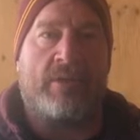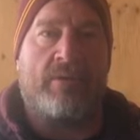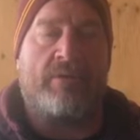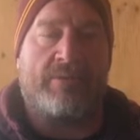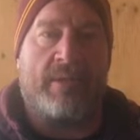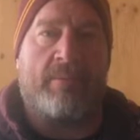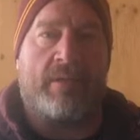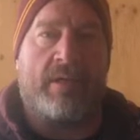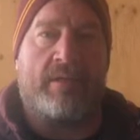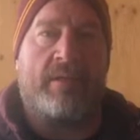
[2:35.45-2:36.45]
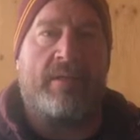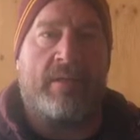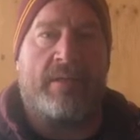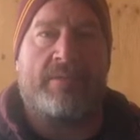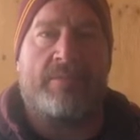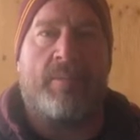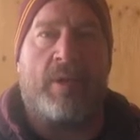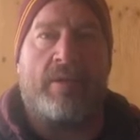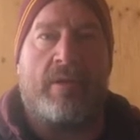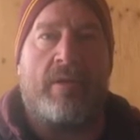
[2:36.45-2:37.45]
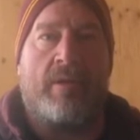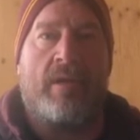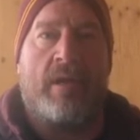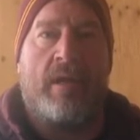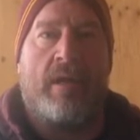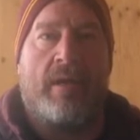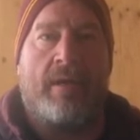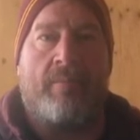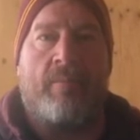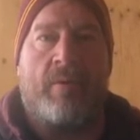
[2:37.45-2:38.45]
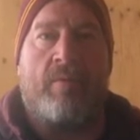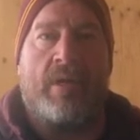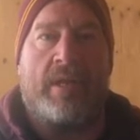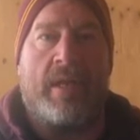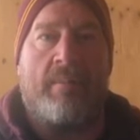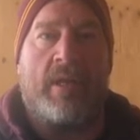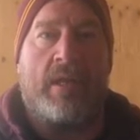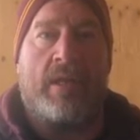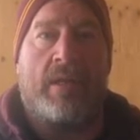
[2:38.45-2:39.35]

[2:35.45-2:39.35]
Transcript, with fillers: So he was able to get a spark there um, when he came in.